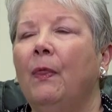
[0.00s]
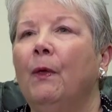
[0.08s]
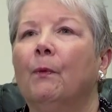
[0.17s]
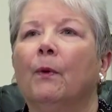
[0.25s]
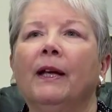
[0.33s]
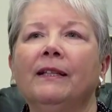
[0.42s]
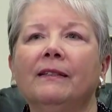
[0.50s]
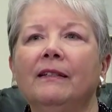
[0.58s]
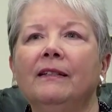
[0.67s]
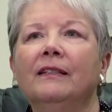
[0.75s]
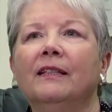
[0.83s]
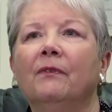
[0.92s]
The
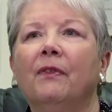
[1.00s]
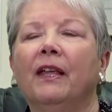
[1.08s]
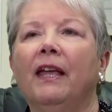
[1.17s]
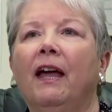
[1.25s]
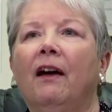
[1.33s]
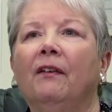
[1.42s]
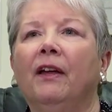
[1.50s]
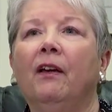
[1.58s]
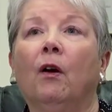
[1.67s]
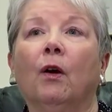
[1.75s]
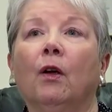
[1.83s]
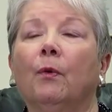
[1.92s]
residents of the county
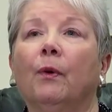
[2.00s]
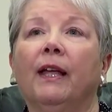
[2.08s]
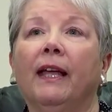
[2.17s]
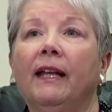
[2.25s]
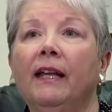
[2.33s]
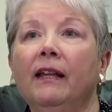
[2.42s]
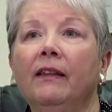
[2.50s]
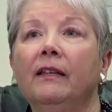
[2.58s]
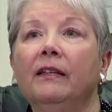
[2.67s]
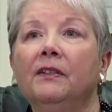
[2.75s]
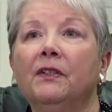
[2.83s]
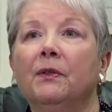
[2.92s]
are creating the
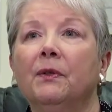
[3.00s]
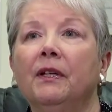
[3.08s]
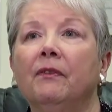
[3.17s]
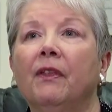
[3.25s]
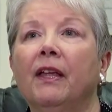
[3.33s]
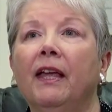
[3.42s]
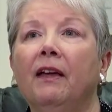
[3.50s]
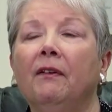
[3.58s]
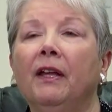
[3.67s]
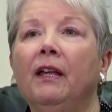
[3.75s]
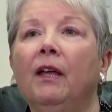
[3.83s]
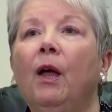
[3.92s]
history of the
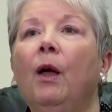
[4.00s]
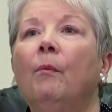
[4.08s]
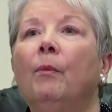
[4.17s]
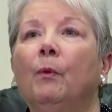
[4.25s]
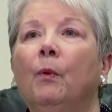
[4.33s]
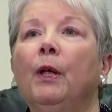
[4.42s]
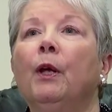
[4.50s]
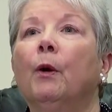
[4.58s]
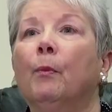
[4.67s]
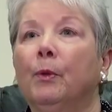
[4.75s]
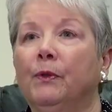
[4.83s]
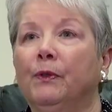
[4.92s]
county, but we are
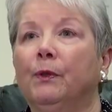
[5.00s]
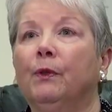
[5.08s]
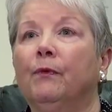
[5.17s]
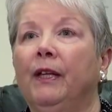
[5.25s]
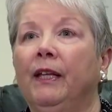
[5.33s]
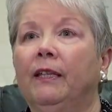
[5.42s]
preserving